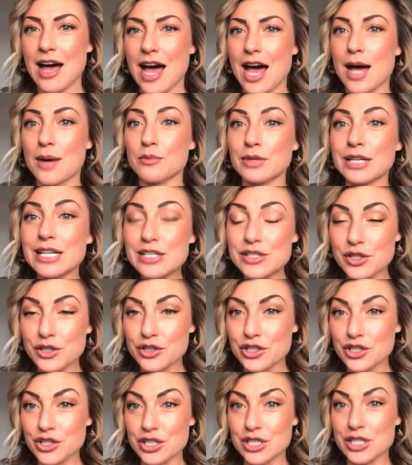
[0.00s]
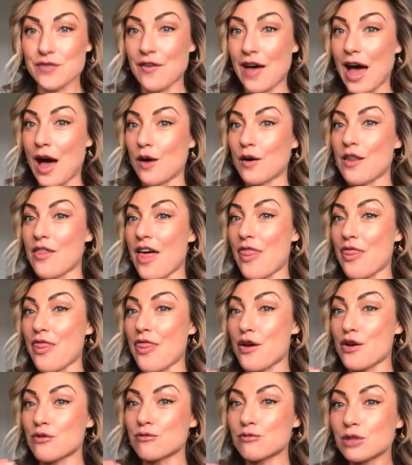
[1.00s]
Researchers found that
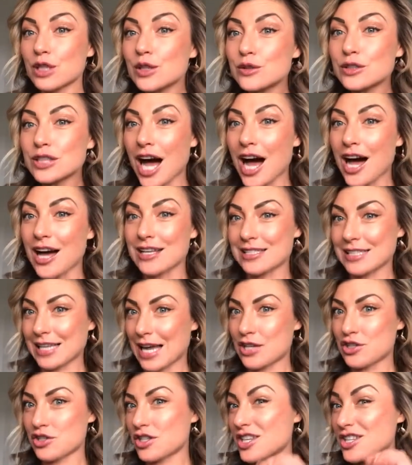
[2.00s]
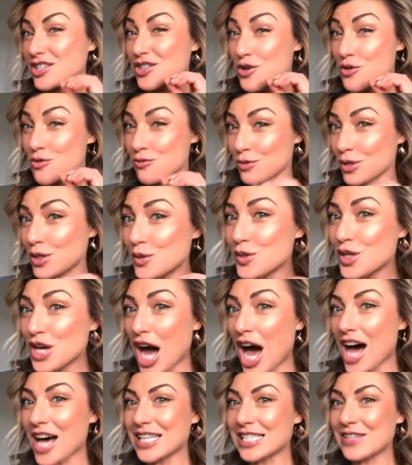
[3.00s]
the root cause, catch this, the root
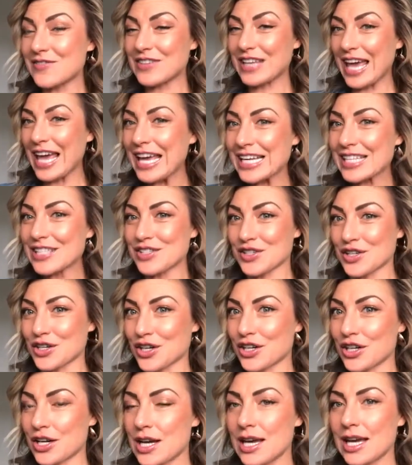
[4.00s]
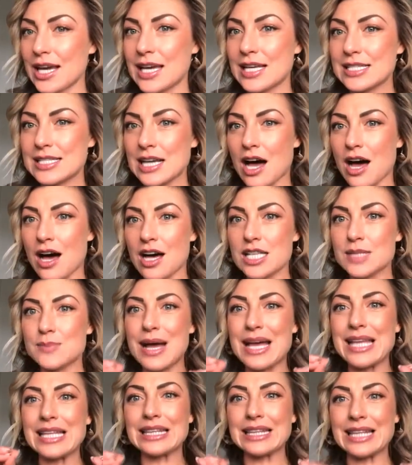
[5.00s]
cause of cancer is caused by
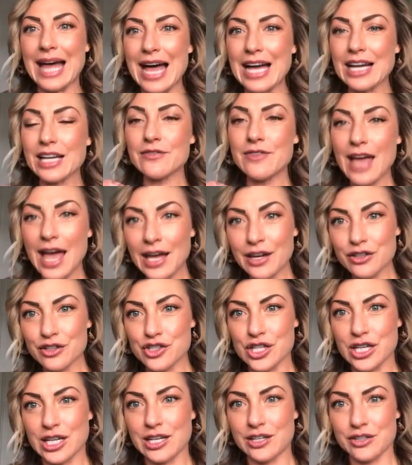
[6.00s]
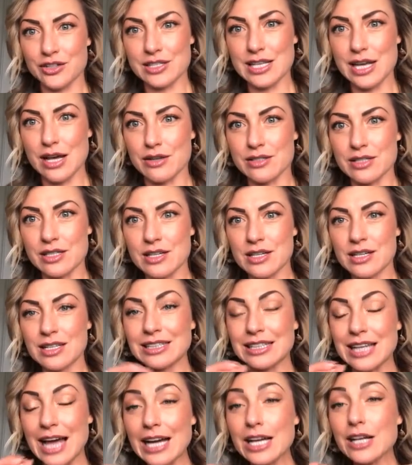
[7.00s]
lack of energy in your cells.
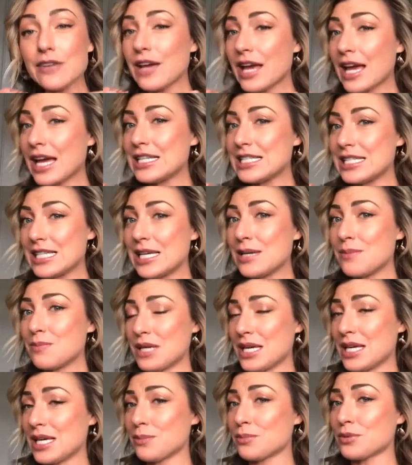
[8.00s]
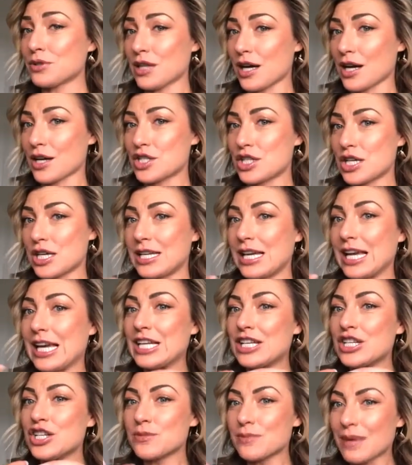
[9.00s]
Lack of ATP production in
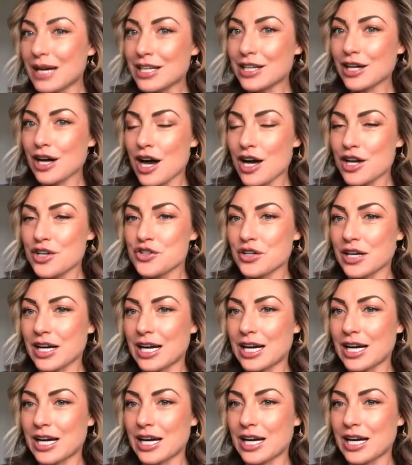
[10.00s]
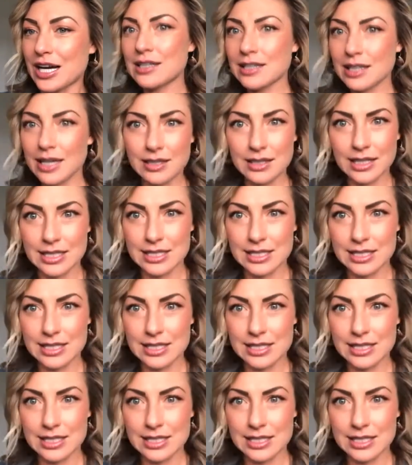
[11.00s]
your mitochondria can lead to